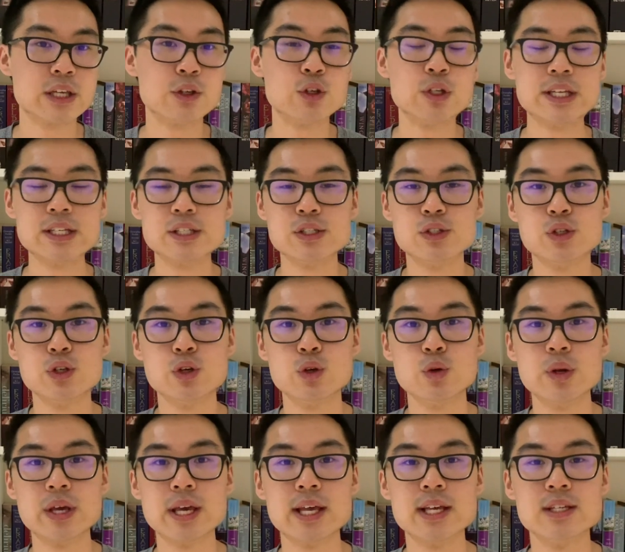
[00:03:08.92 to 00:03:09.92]
you need to do
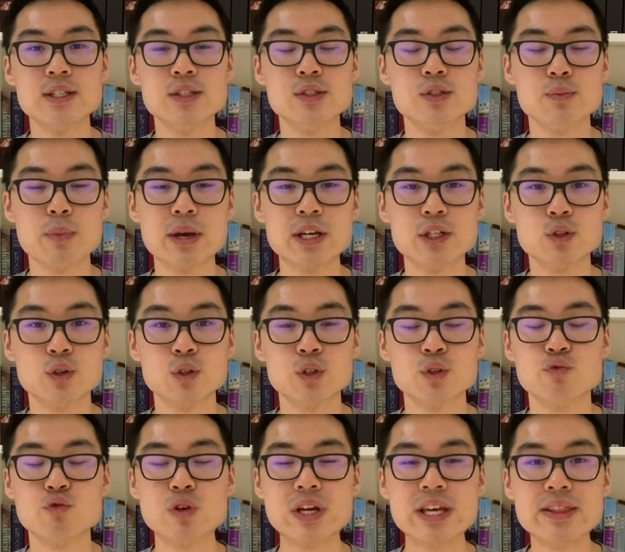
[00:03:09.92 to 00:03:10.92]
is make sure you
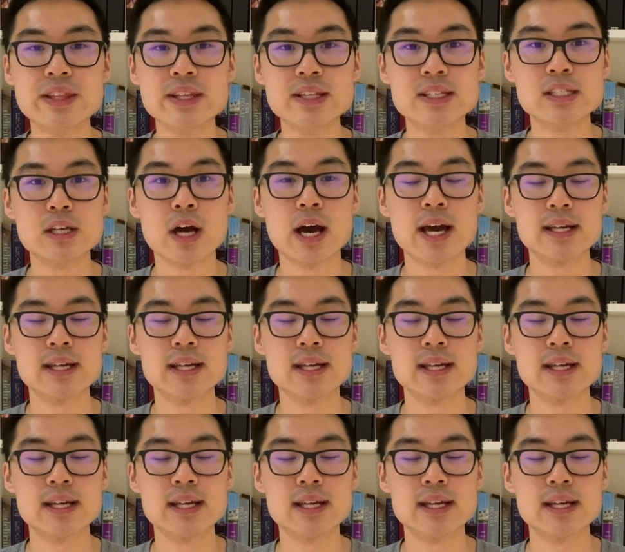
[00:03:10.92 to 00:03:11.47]
read the entire